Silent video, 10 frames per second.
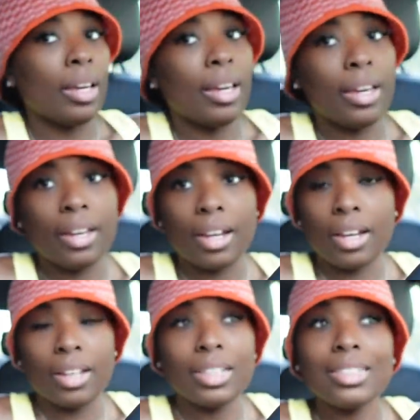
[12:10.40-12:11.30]
Hey
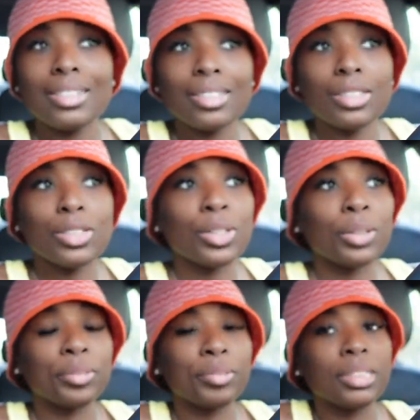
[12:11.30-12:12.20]
guys,
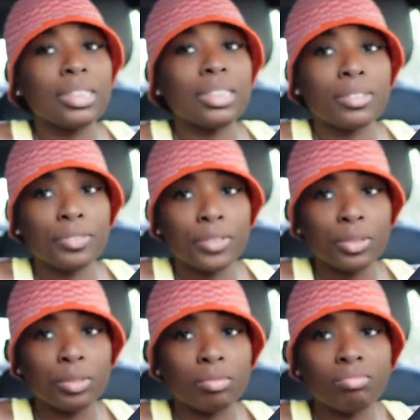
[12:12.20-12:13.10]
so this is a
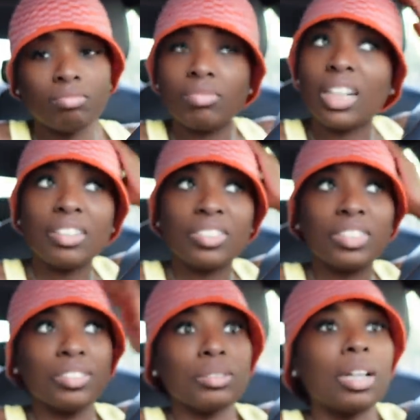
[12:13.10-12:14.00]
few, not even
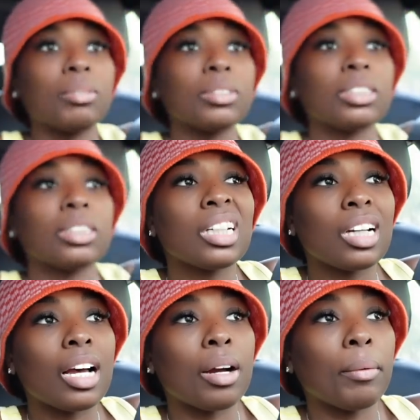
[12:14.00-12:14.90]
a few hours, it's like
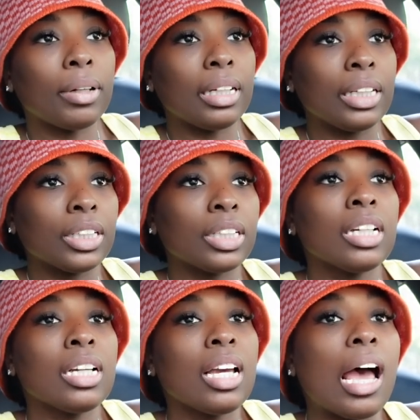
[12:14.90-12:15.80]
an hour later
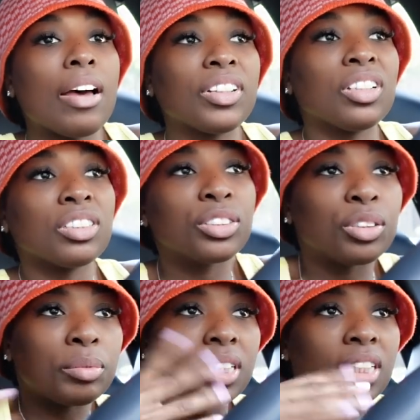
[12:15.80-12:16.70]
after y'all saw me